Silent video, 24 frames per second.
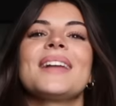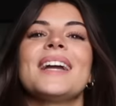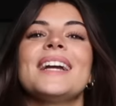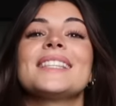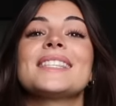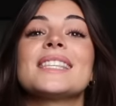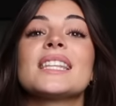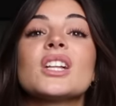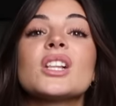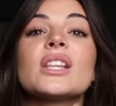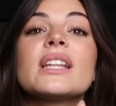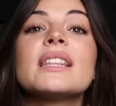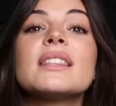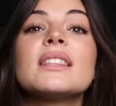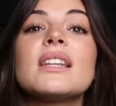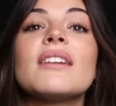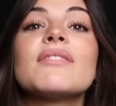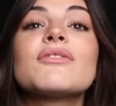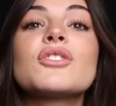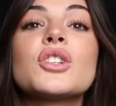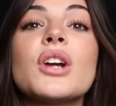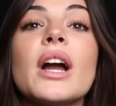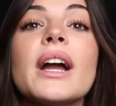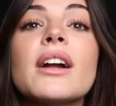It's literally
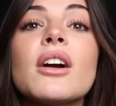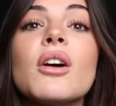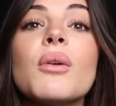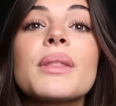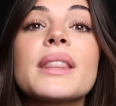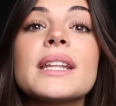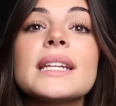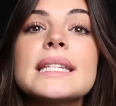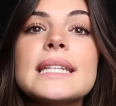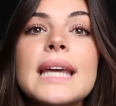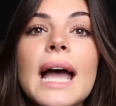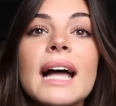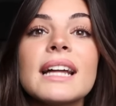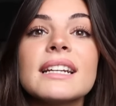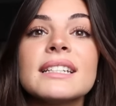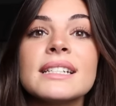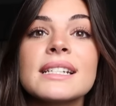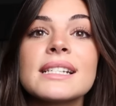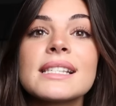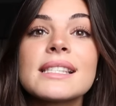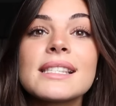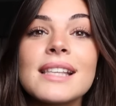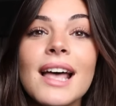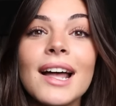love triangle with a dad and
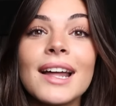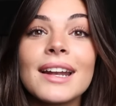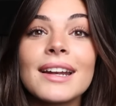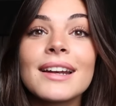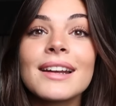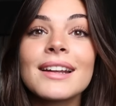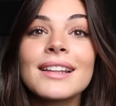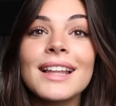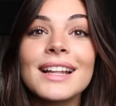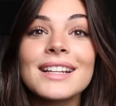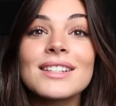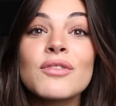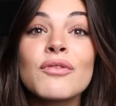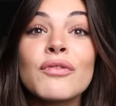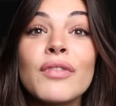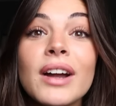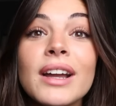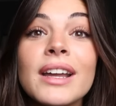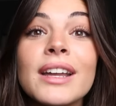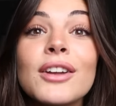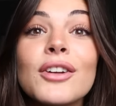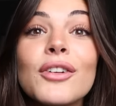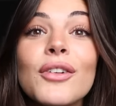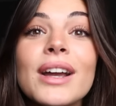a son. That's
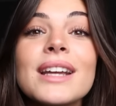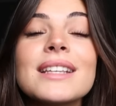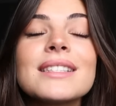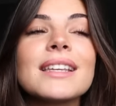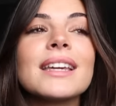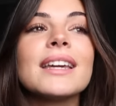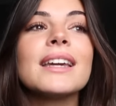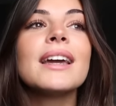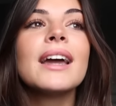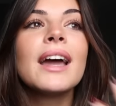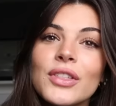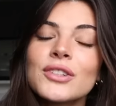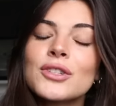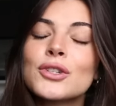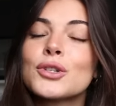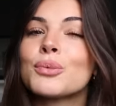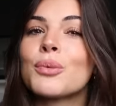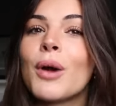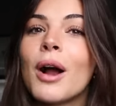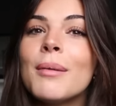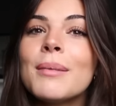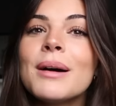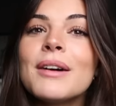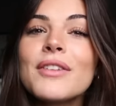fucking crazy. The
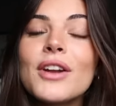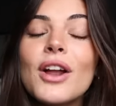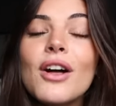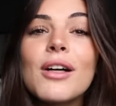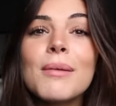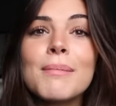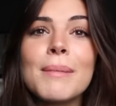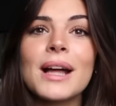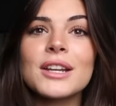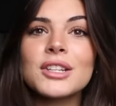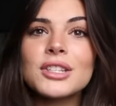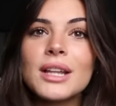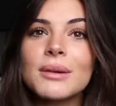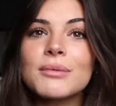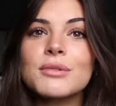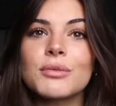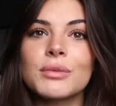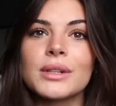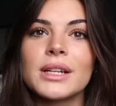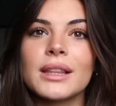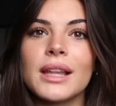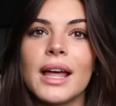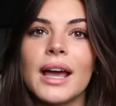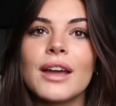drama of it all, imagine that was
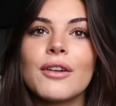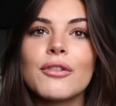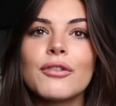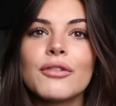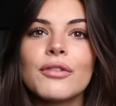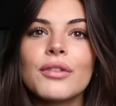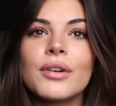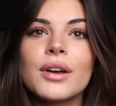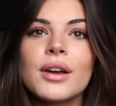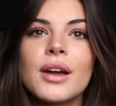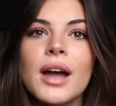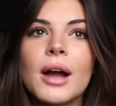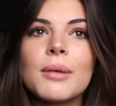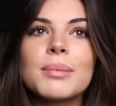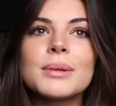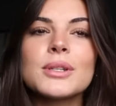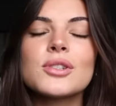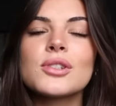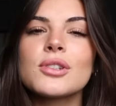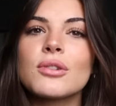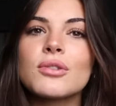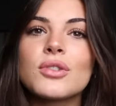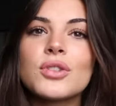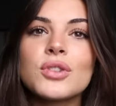real life. I'd be
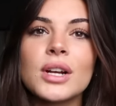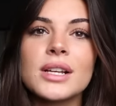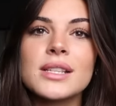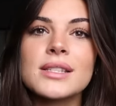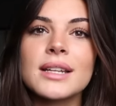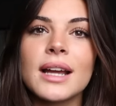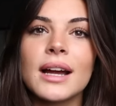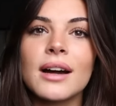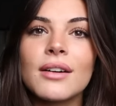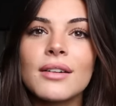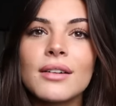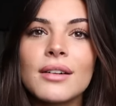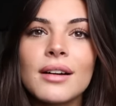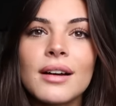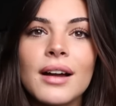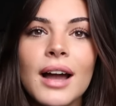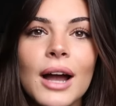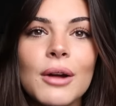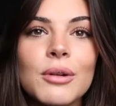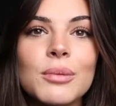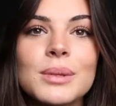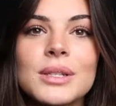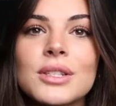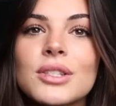so stressed out.
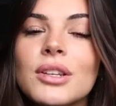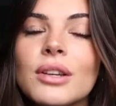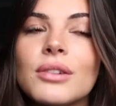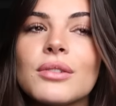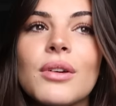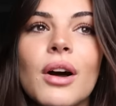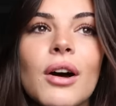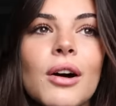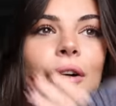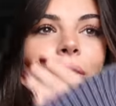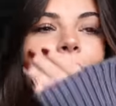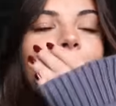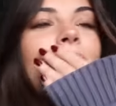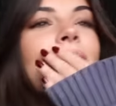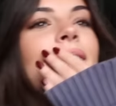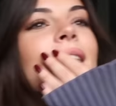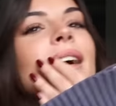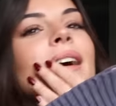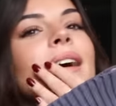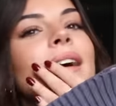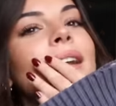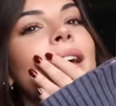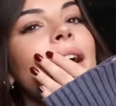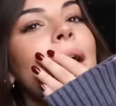I would be so, oh my
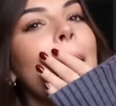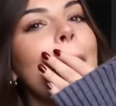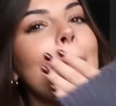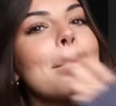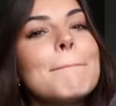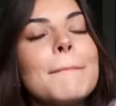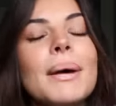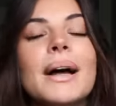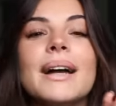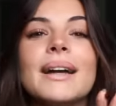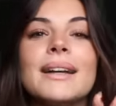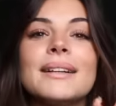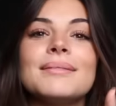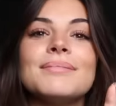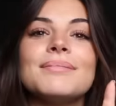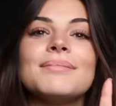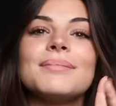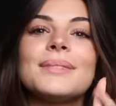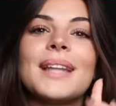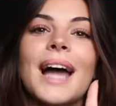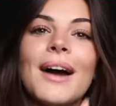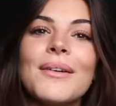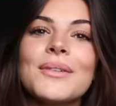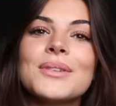God.
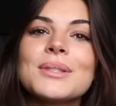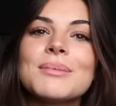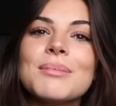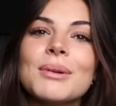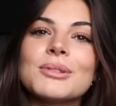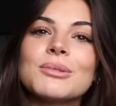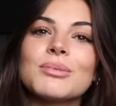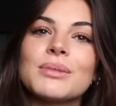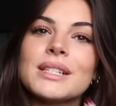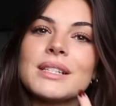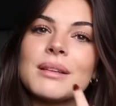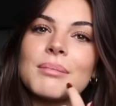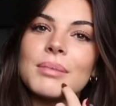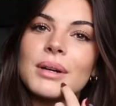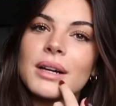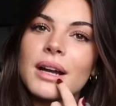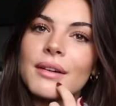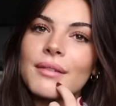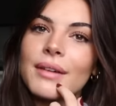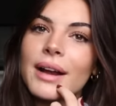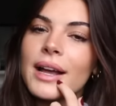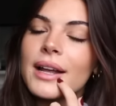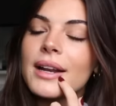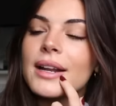But that was the most recent book I
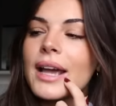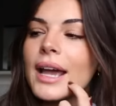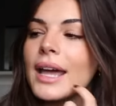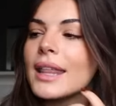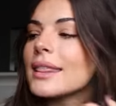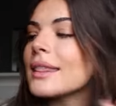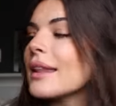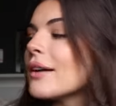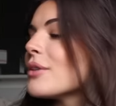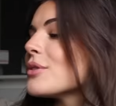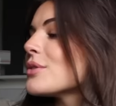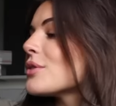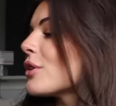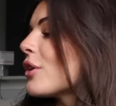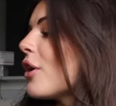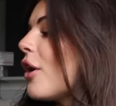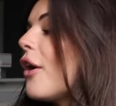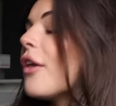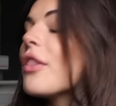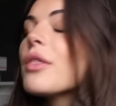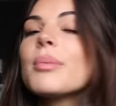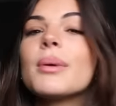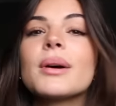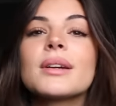read, and those are
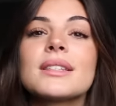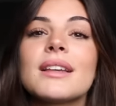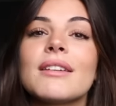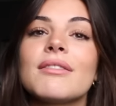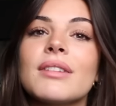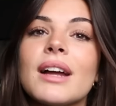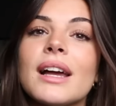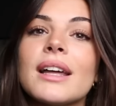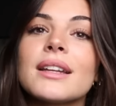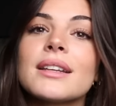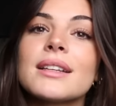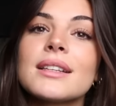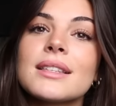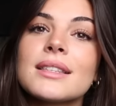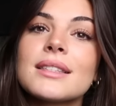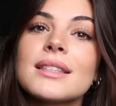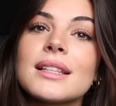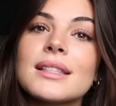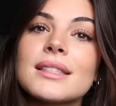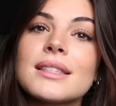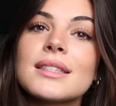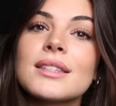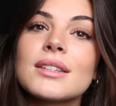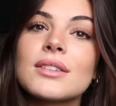all the books I've read
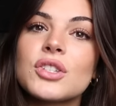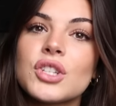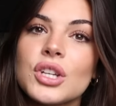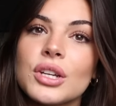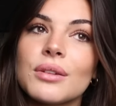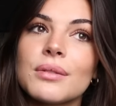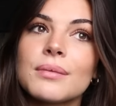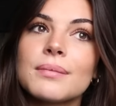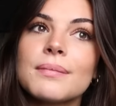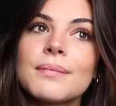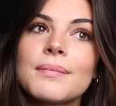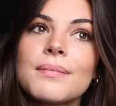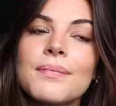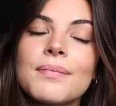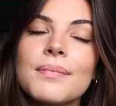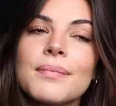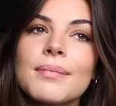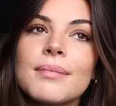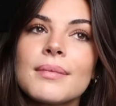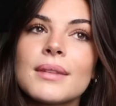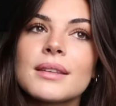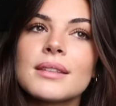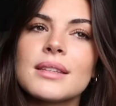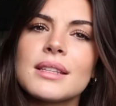since June,
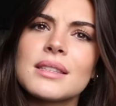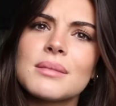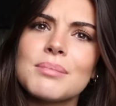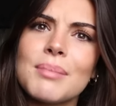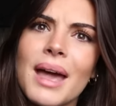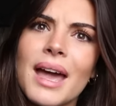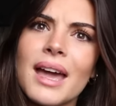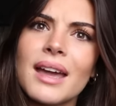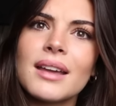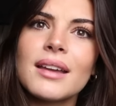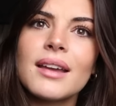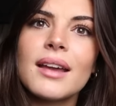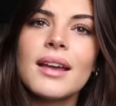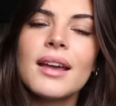since May.